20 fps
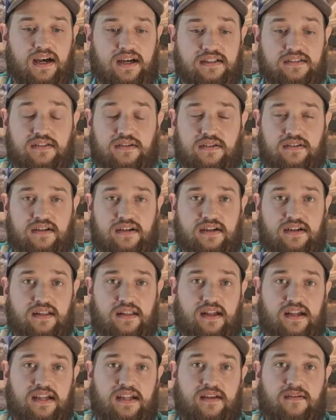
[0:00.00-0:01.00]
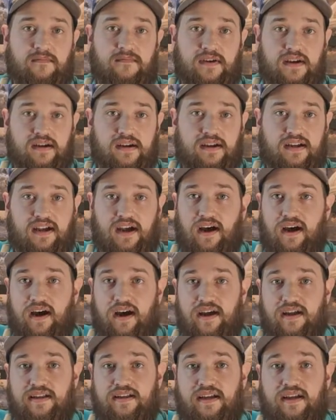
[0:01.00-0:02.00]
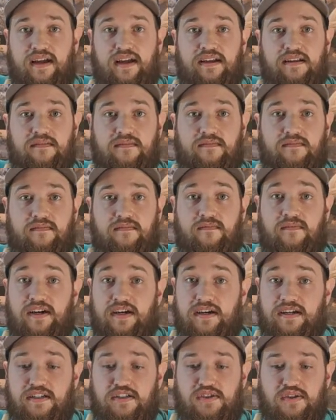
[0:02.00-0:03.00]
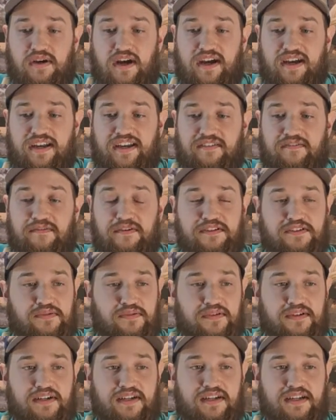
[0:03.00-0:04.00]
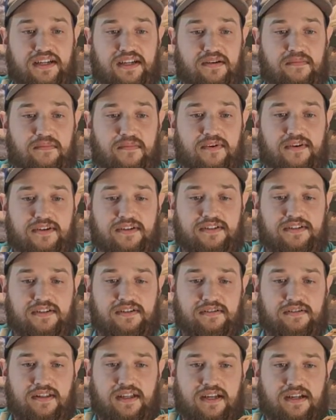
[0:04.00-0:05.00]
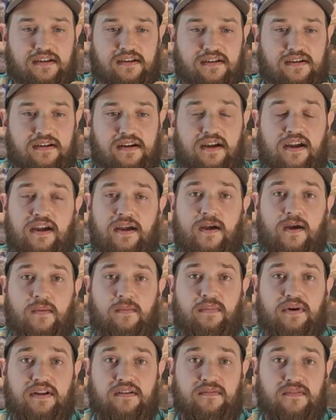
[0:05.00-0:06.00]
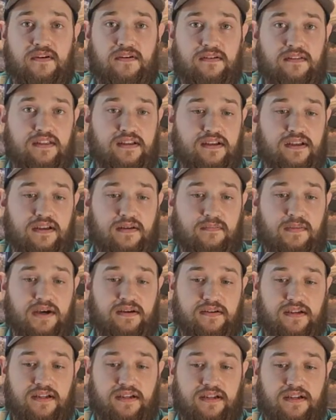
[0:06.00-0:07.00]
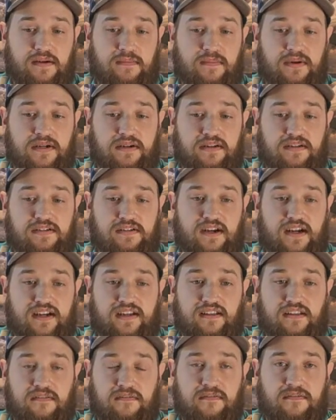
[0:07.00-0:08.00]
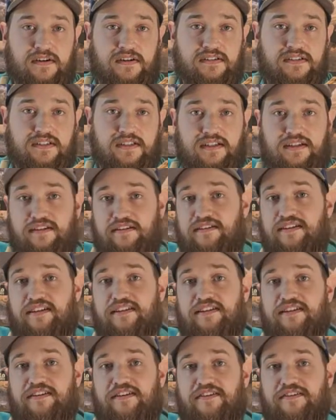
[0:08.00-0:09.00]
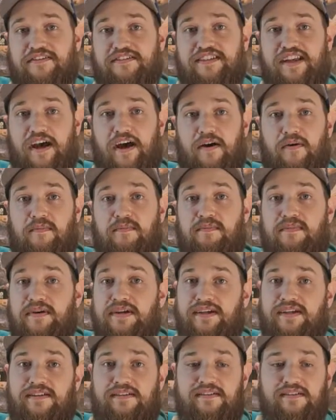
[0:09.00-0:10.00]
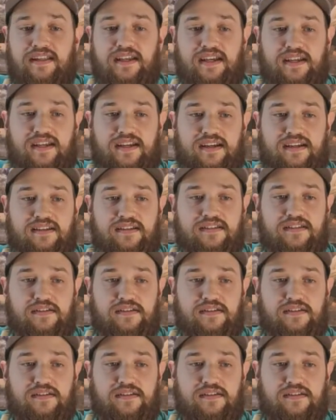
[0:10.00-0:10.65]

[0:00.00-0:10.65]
So they're gonna like it very hot and very dry, which we're gonna get more into later. But if you're thinking about getting a bearded dragon, the first thing you need to know is how big do they get.